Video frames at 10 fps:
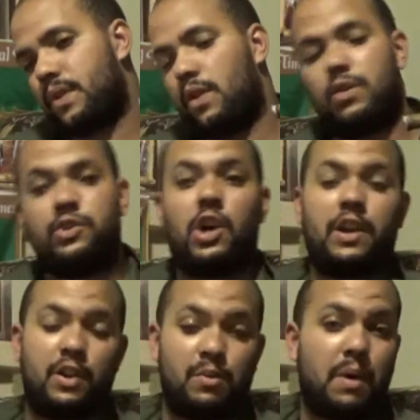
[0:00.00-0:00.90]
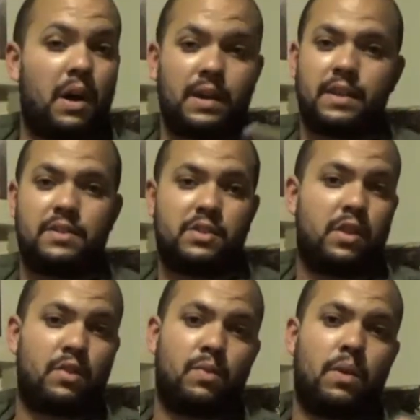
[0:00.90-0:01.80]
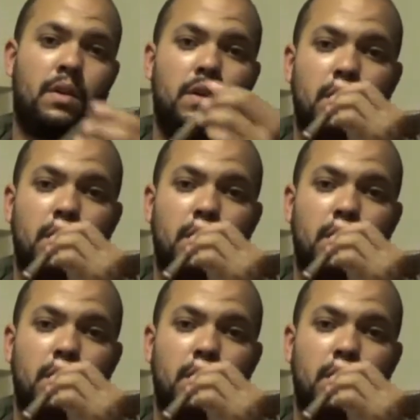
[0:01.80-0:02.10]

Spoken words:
or Johnny Mnemonic, that's another one.